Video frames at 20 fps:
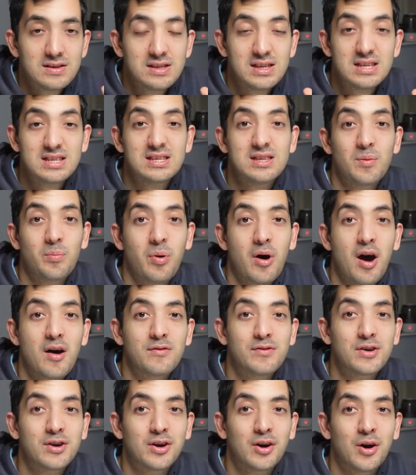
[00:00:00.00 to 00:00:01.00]
So this is the part
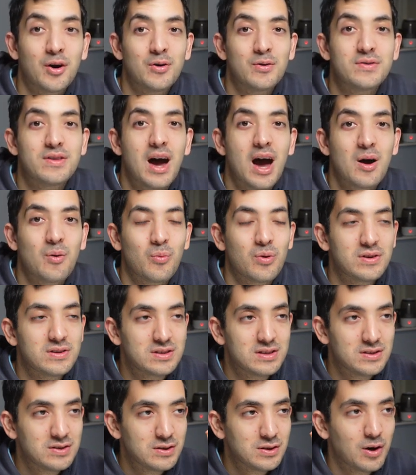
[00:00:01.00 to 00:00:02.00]
of the code that I
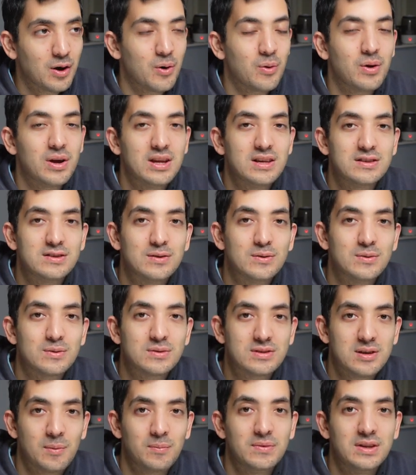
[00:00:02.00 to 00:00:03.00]
wanted to go into
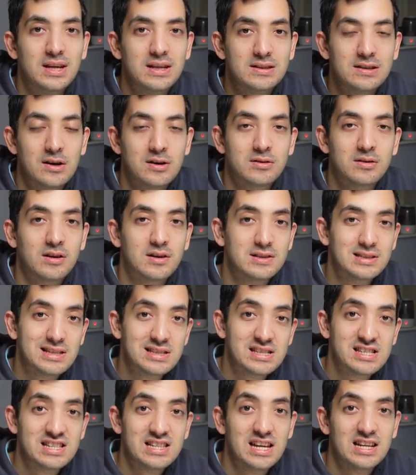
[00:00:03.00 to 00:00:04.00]
some detail because
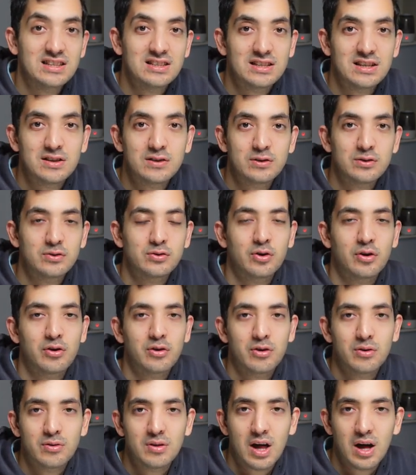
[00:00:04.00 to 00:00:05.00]
this is linked to the
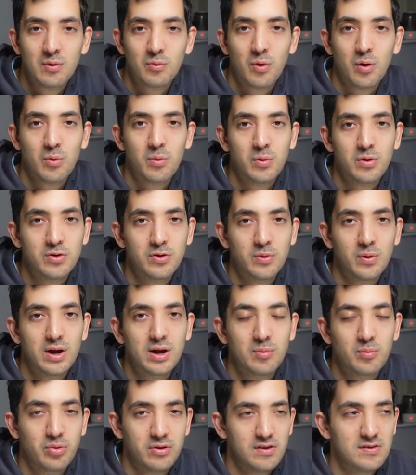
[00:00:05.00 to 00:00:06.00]
tutorial and what we were
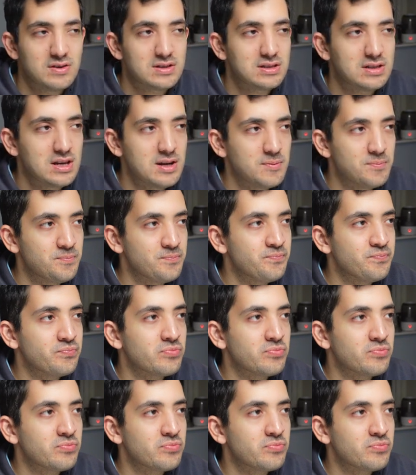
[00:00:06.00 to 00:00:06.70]
doing previously.